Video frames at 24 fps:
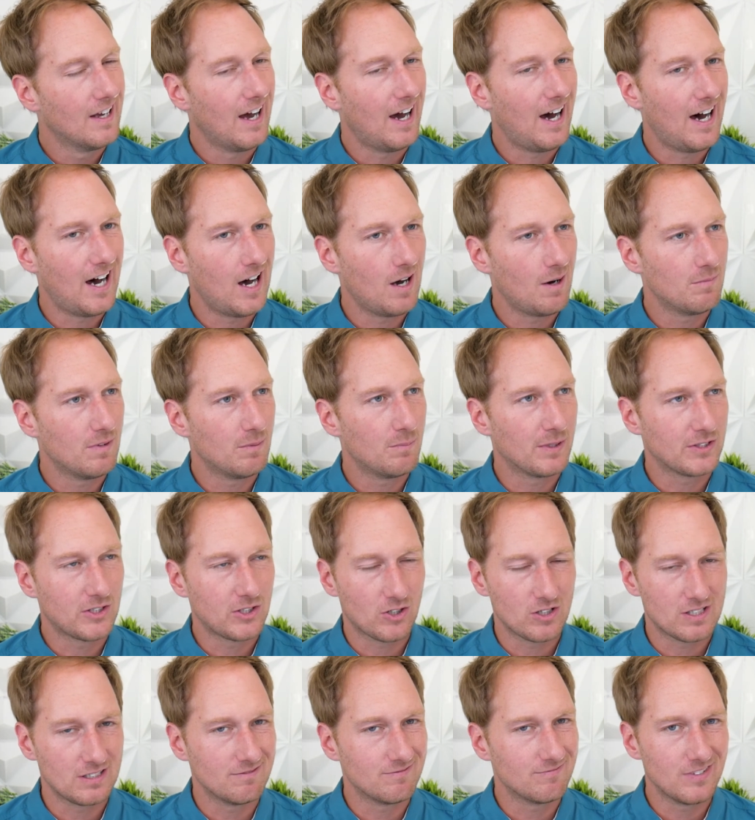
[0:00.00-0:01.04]
Um, but
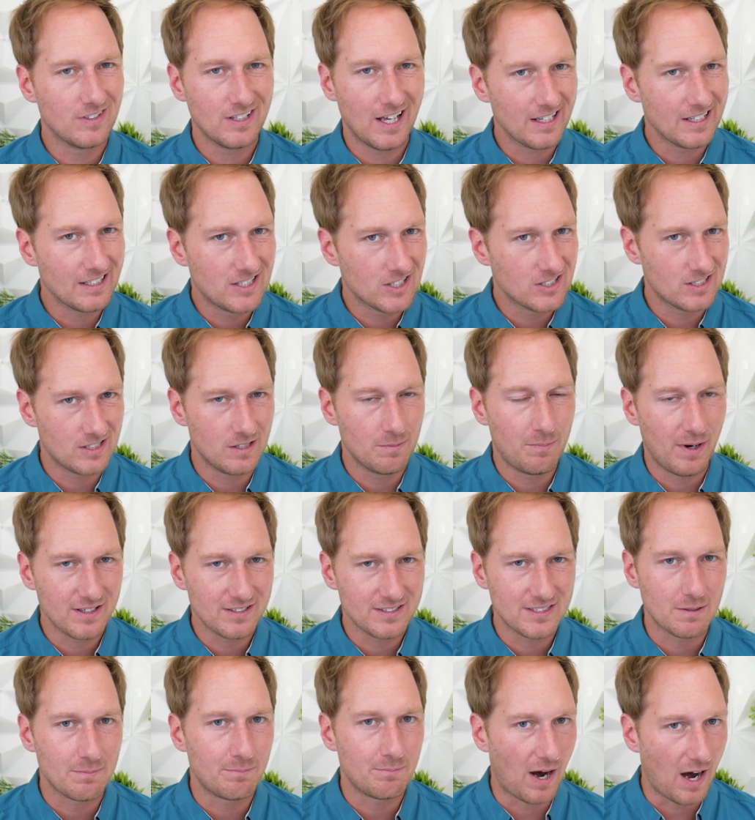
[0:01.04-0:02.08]
there's just the bugs
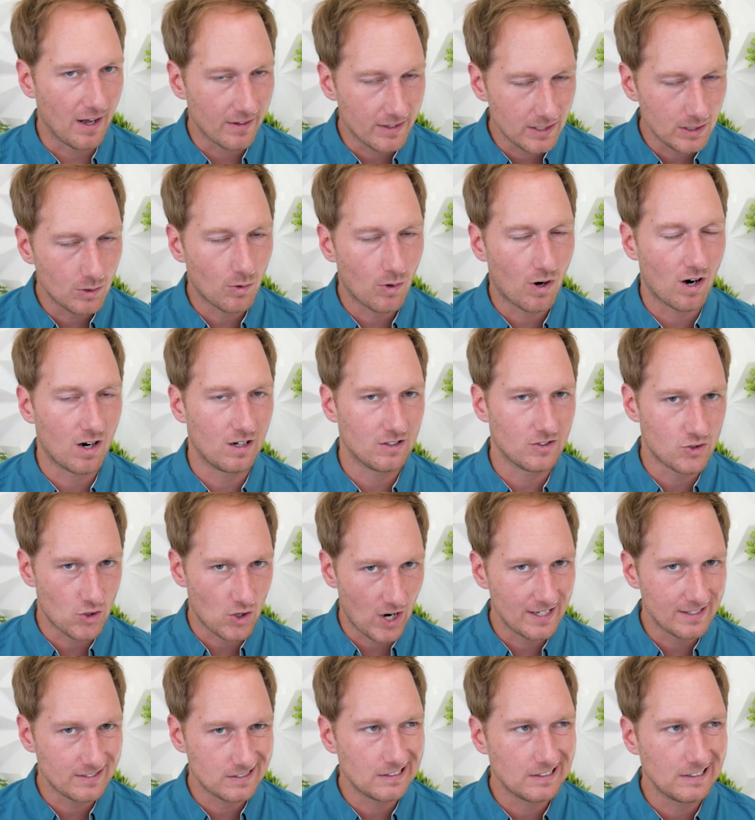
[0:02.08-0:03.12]
that bother you are
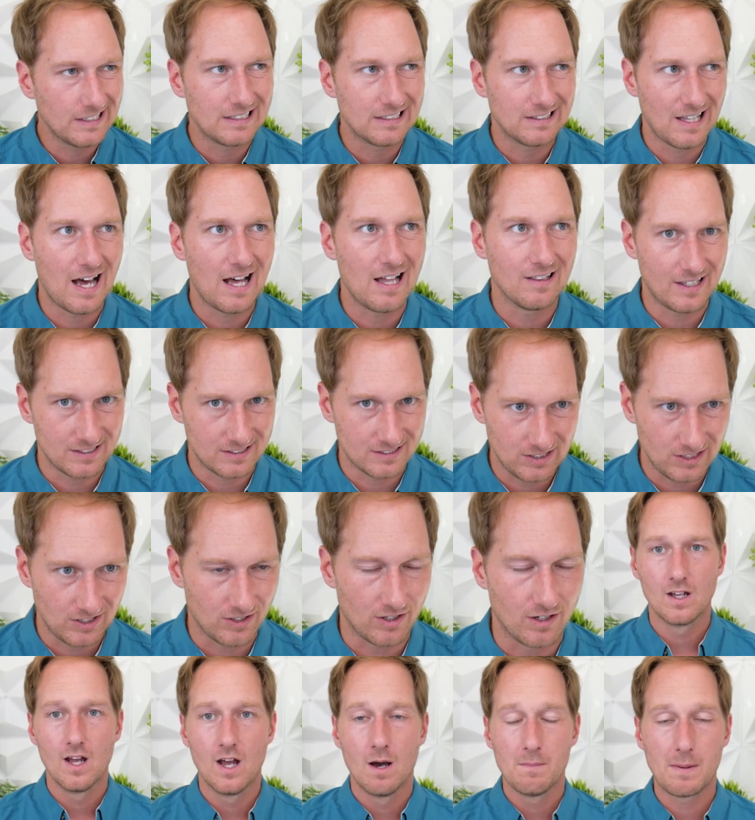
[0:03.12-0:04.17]
drastically a lot less
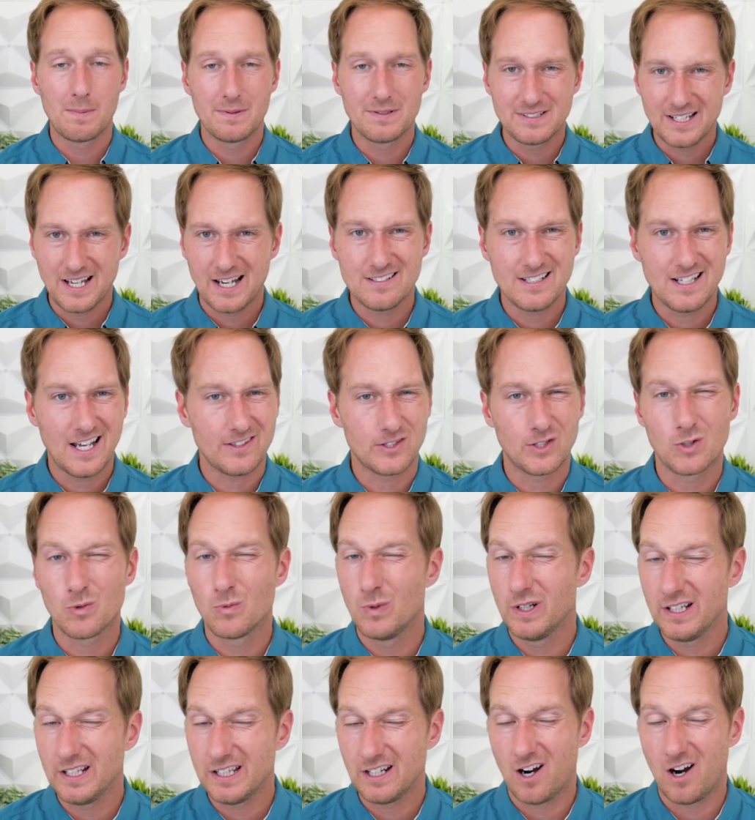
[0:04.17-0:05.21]
here. But besides that, there
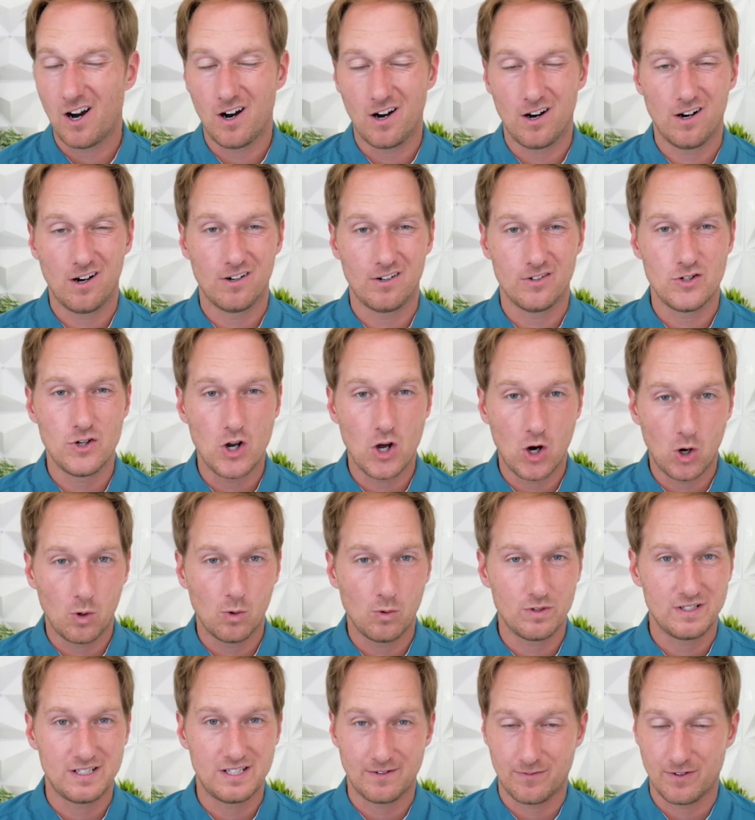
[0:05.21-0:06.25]
really are
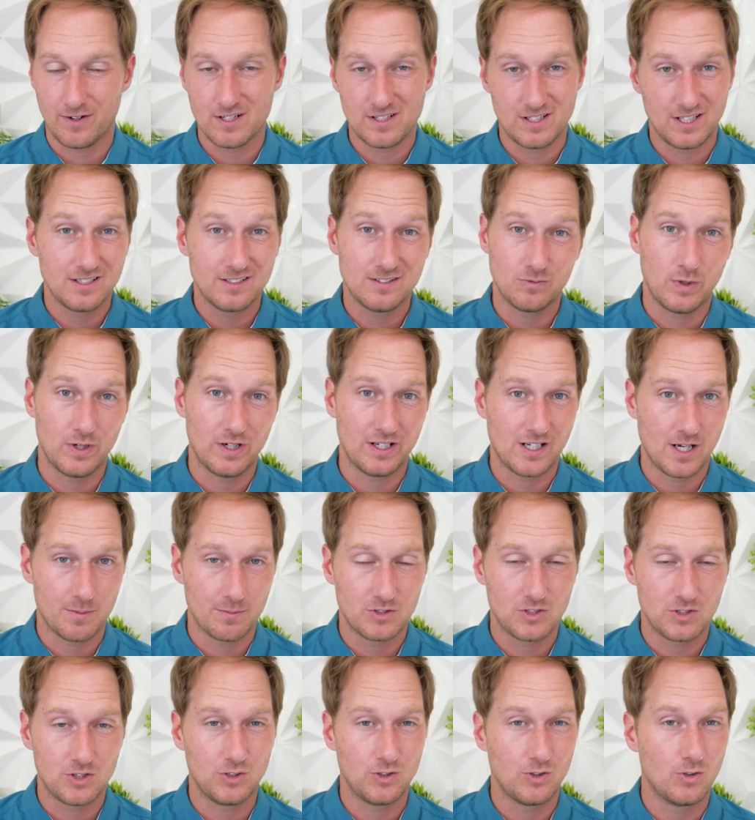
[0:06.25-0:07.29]
no differences when it
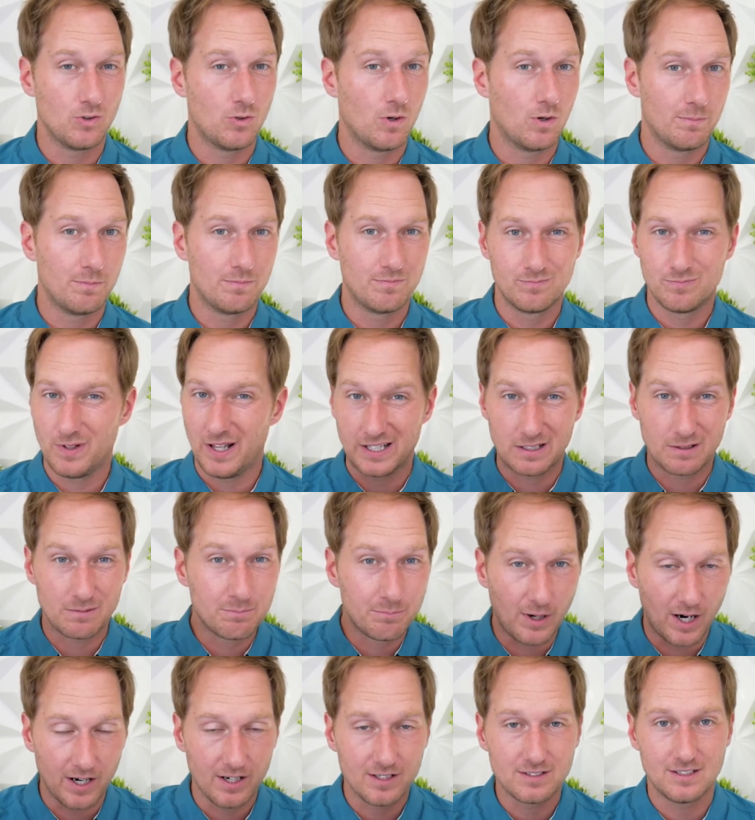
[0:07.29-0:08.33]
comes to like
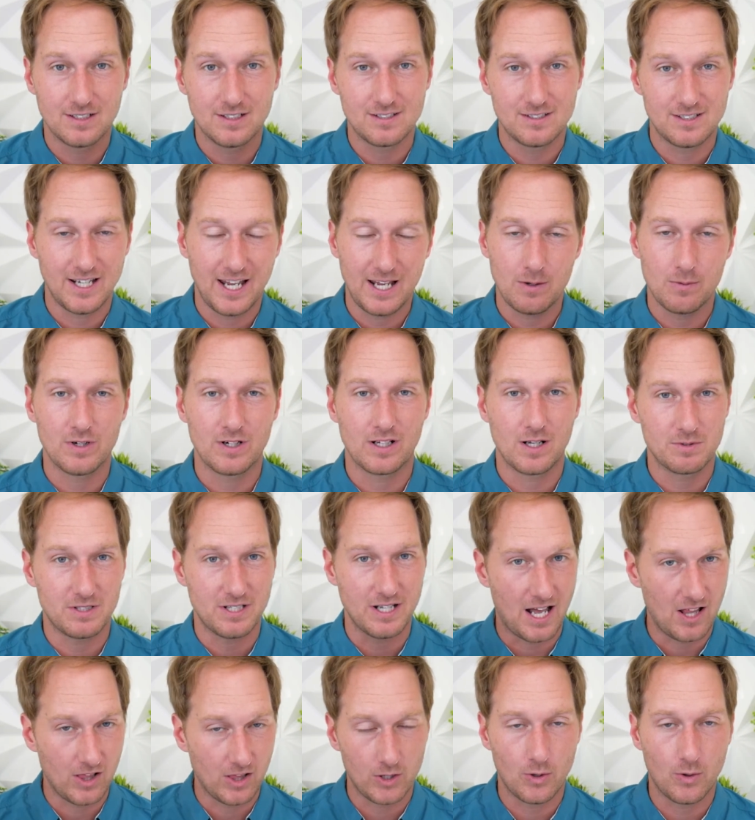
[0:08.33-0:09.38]
bugs and say when it comes
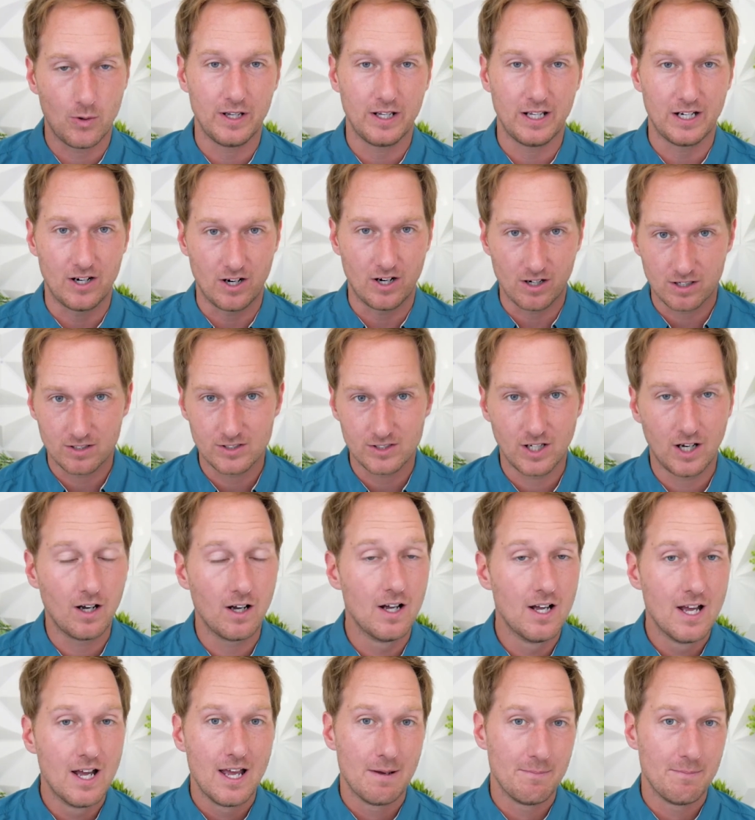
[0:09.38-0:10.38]
to Illinois and Arkansas.